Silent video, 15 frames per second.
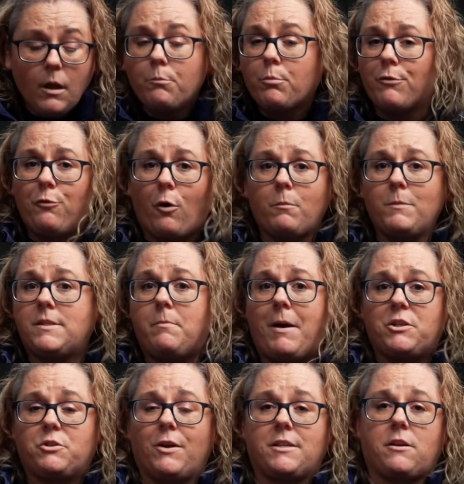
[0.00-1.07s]
performance
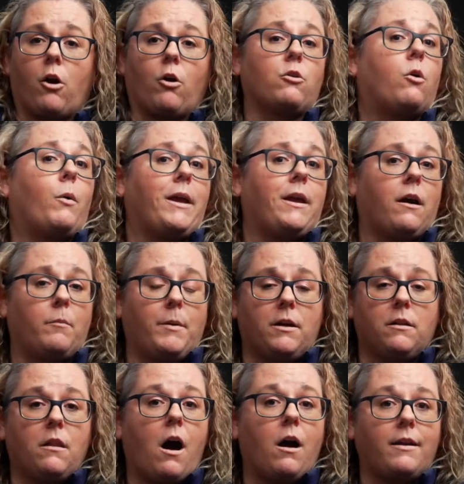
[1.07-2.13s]
metrics aren't quite coming
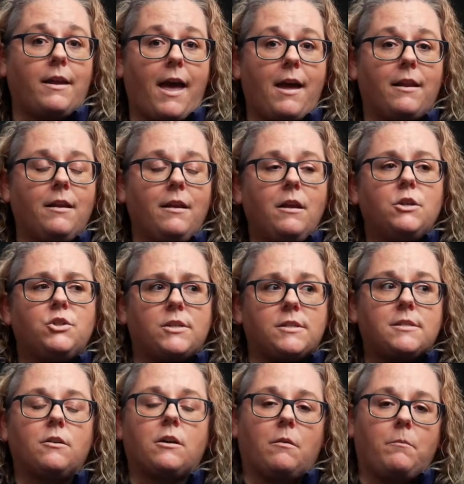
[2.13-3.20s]
along yet, she
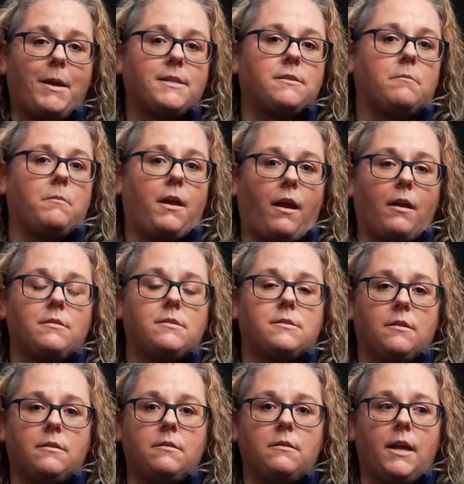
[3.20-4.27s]
still can make some gains
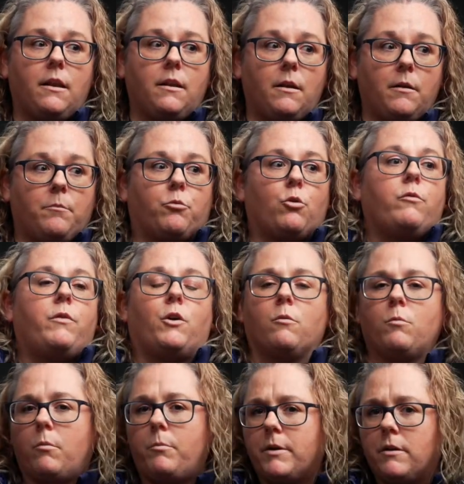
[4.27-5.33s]
in, in improving her
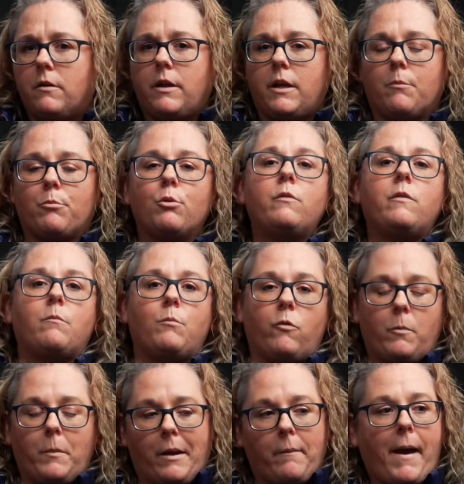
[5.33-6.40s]
mobility, improving
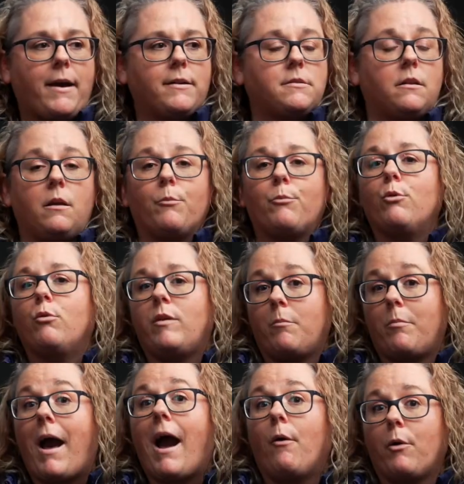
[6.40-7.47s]
movement capacity, improving
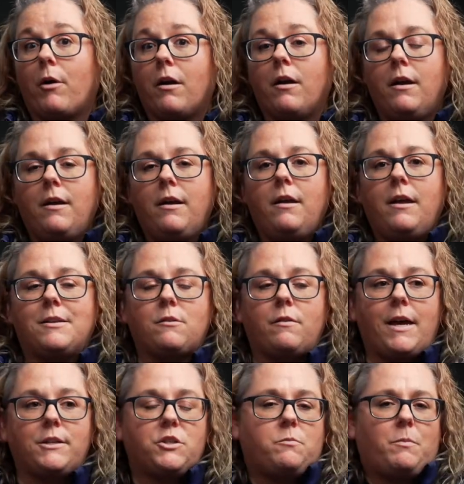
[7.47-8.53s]
power. And so
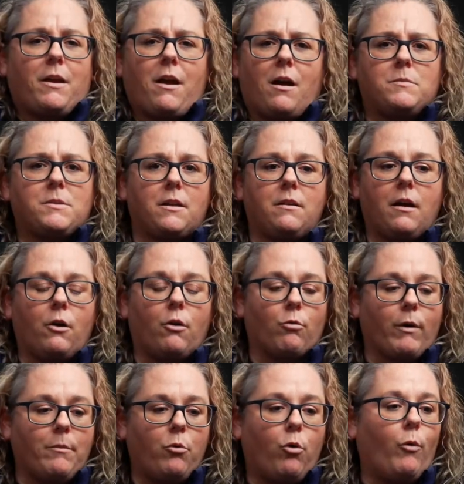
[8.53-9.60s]
that just becomes an, a
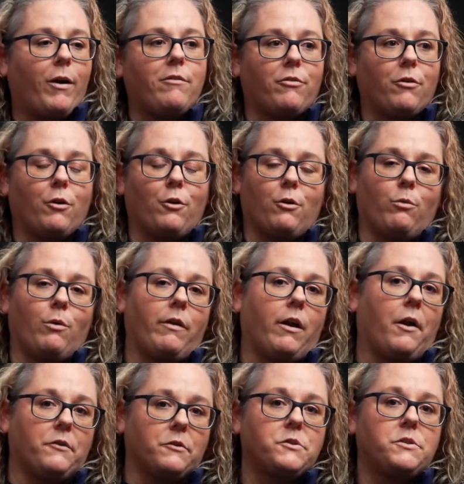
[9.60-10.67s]
great point for her to really
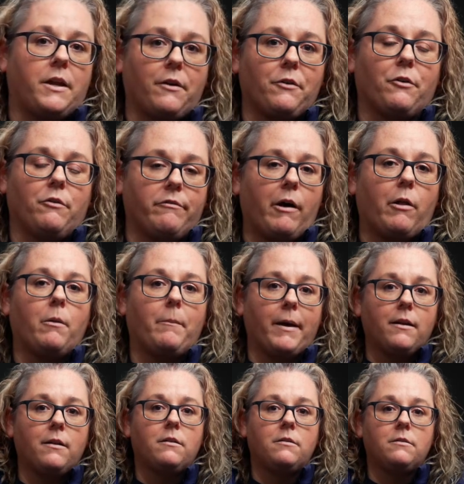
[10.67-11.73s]
understand her development.